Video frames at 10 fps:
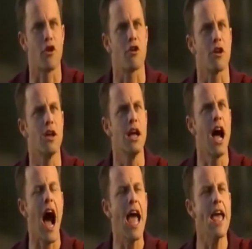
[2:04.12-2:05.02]
for her.
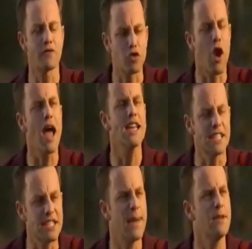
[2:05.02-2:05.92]
I have
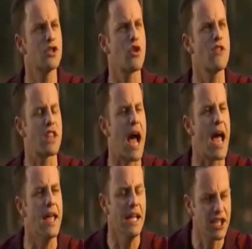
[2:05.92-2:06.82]
tried to demonstrate that
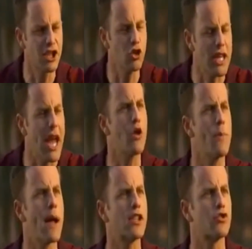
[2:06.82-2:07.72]
I still
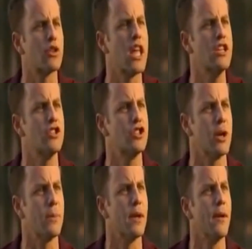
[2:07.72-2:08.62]
care about this
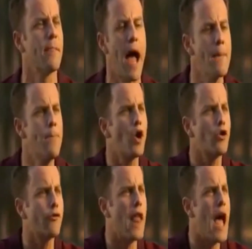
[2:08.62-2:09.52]
relationship. I bought her